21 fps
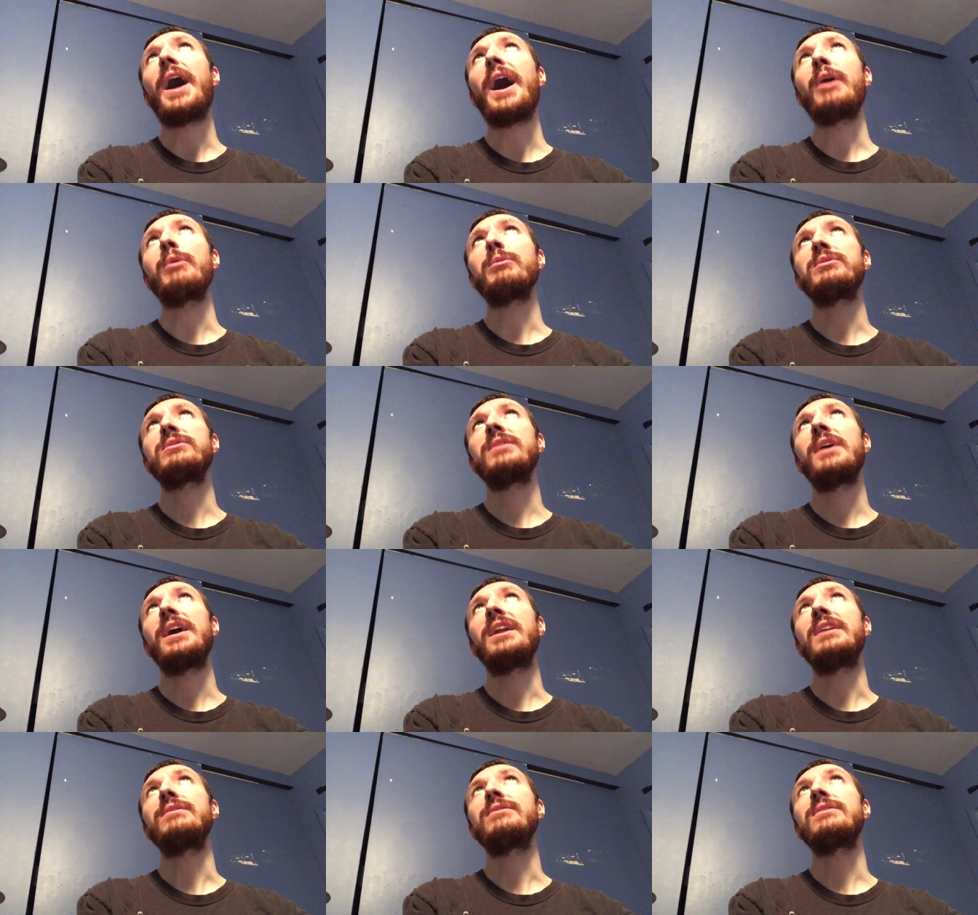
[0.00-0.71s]

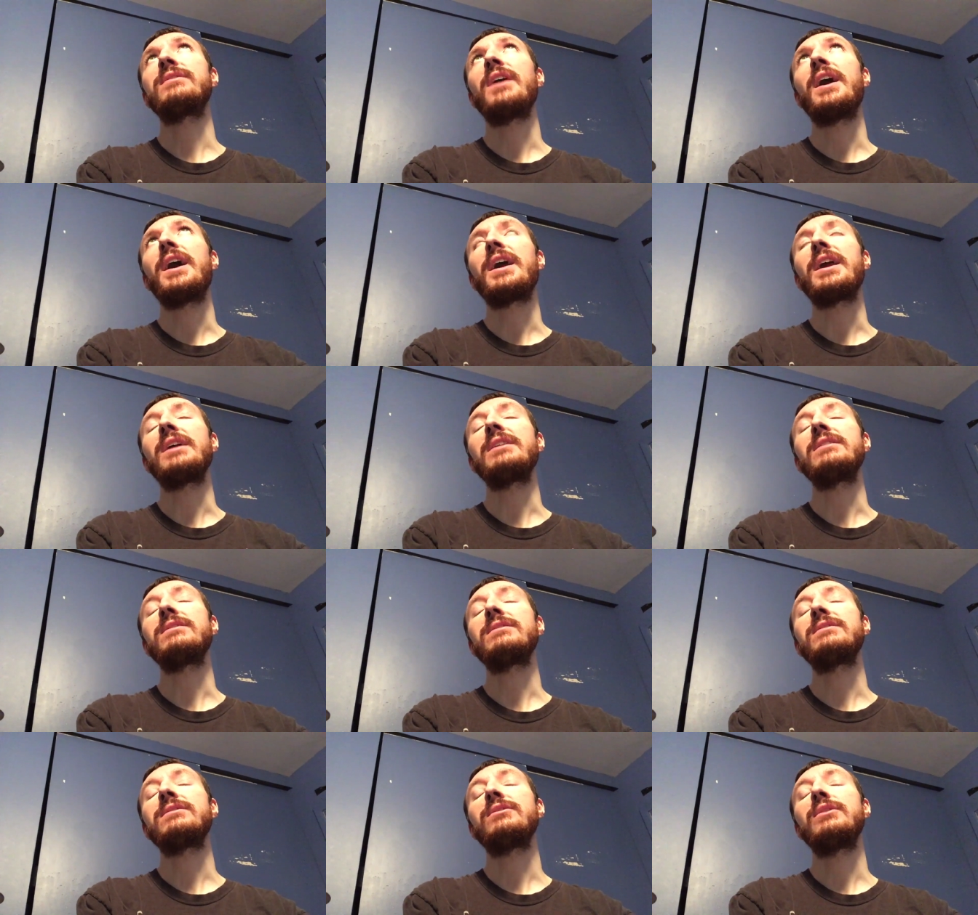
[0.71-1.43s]
outside of
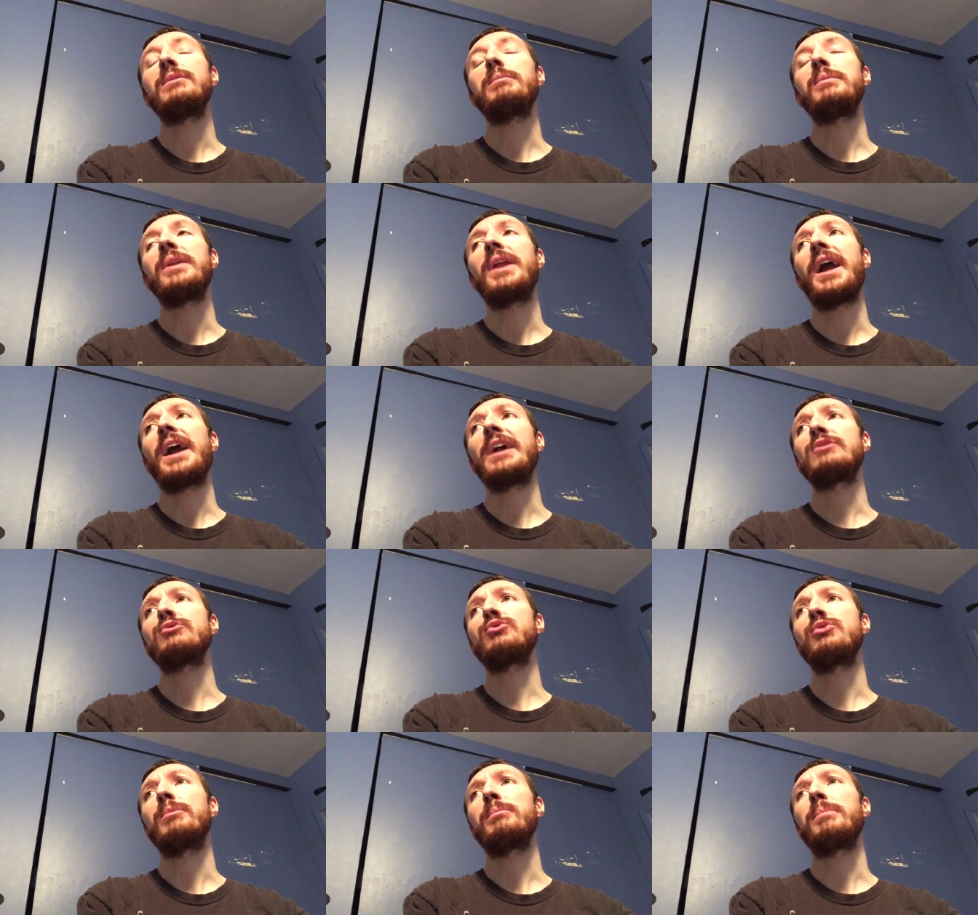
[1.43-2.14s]
science
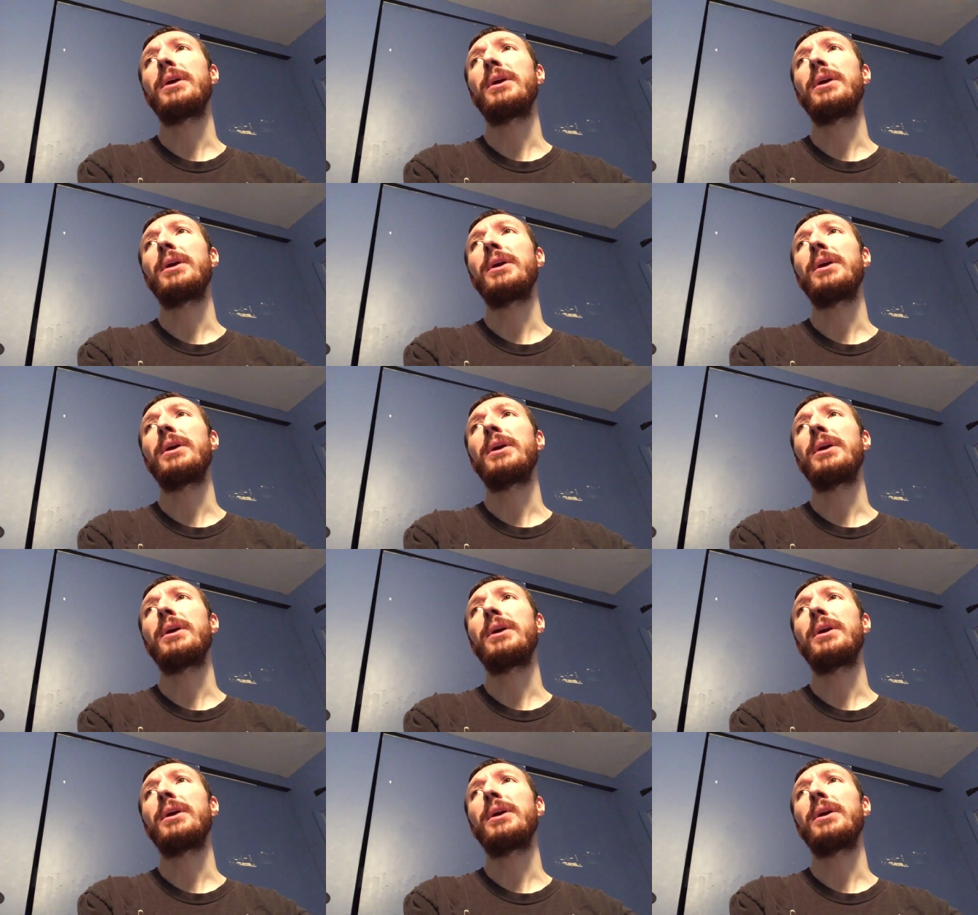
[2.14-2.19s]
supernatural